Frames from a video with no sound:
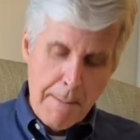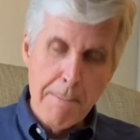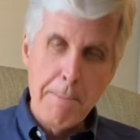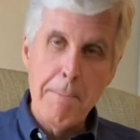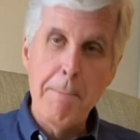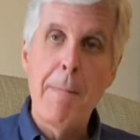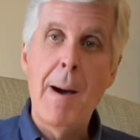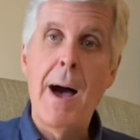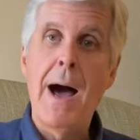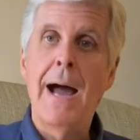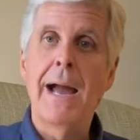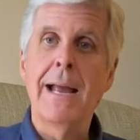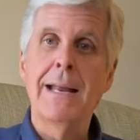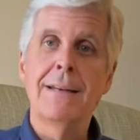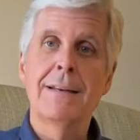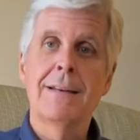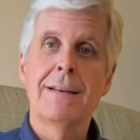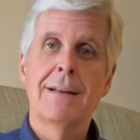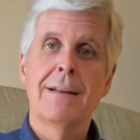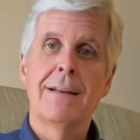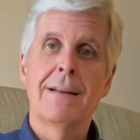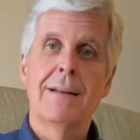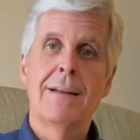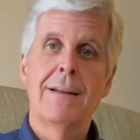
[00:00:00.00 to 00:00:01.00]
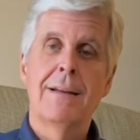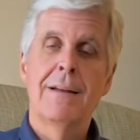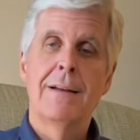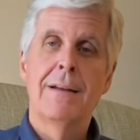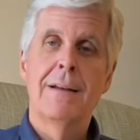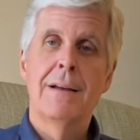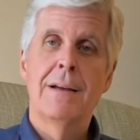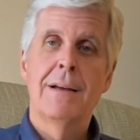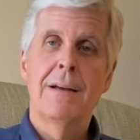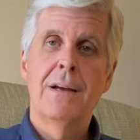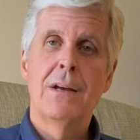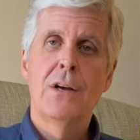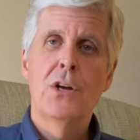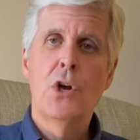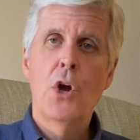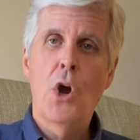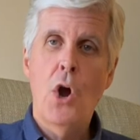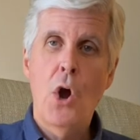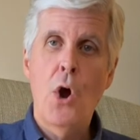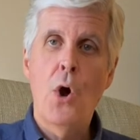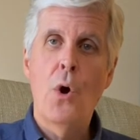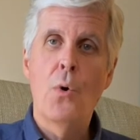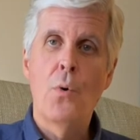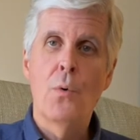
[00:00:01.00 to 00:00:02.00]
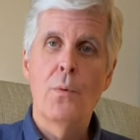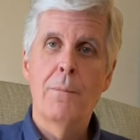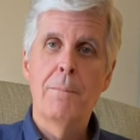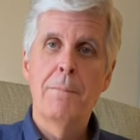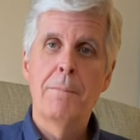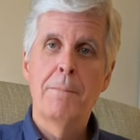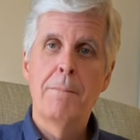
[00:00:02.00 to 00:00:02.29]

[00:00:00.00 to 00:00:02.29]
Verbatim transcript: might. Go.